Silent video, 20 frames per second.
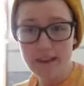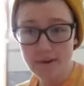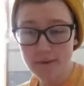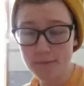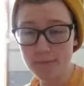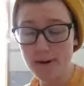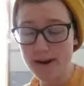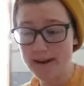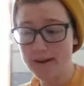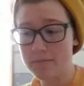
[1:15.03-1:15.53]
You
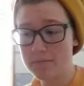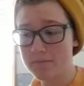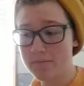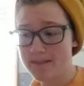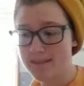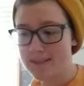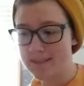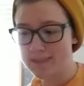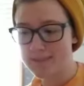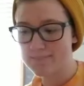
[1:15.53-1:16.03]
random
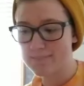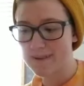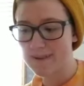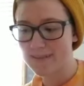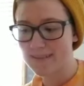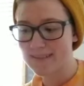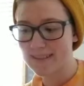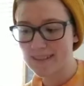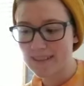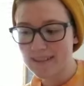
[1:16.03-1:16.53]
cis
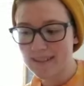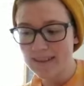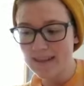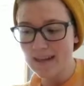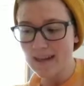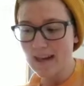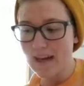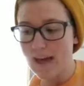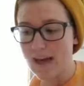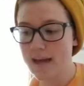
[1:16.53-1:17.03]
person.
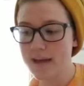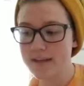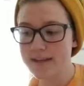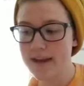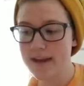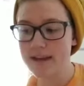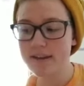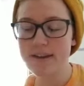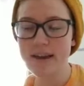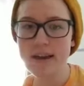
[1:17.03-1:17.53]
A
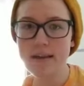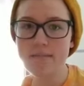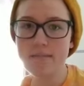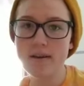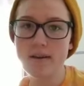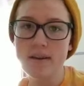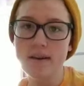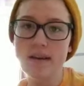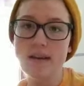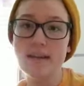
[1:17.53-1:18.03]
dead
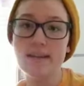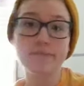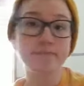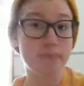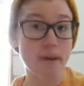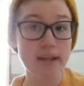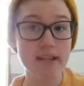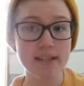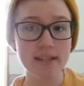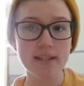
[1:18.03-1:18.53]
name is
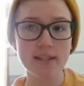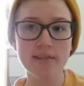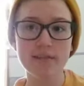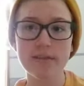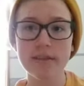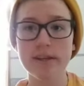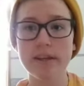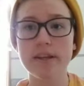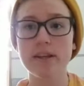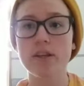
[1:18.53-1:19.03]

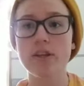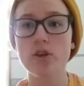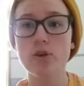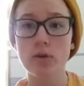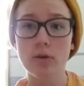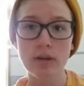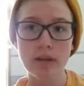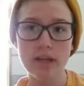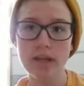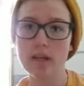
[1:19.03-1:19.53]
basically
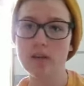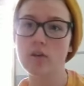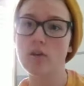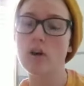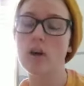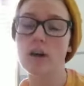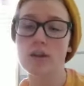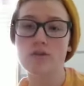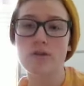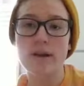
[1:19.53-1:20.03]

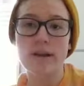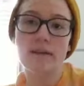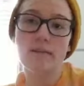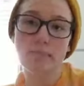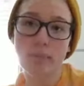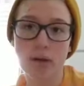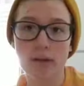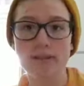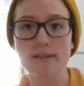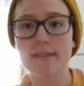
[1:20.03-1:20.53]
a trans
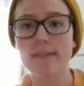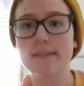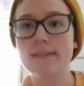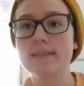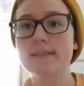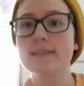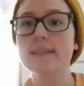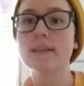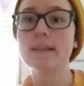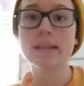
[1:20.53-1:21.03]

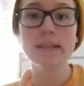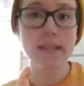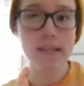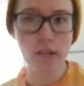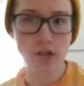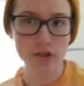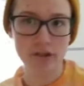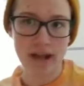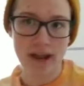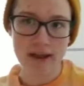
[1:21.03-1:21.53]
person's
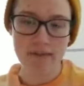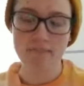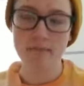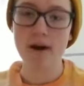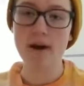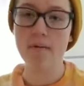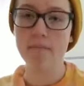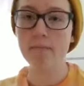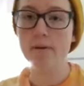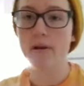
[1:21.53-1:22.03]
legal name,
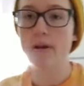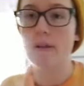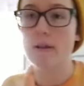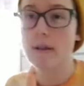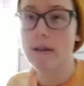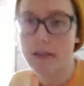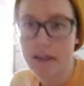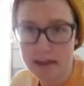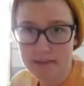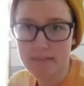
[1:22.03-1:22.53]

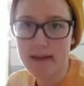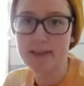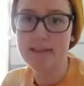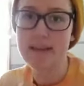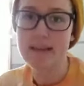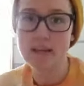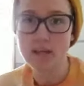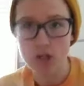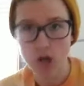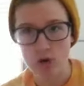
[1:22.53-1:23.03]
a name that
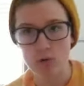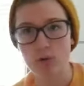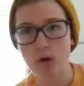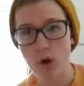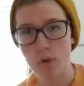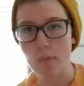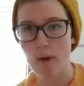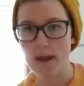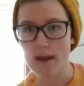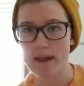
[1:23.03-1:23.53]
they don't
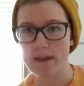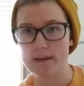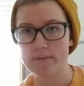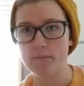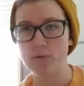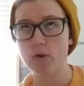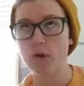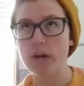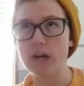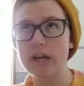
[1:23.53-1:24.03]
go by
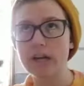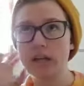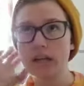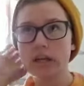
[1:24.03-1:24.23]
anymore.